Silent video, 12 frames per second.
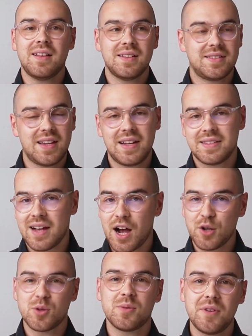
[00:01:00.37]
let's say it's
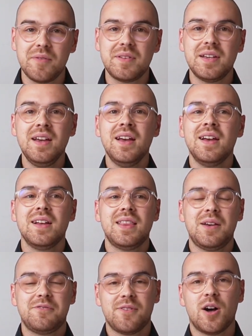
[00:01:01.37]
150,
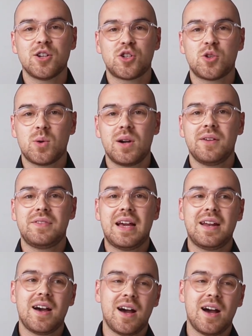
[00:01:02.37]
they fall short of that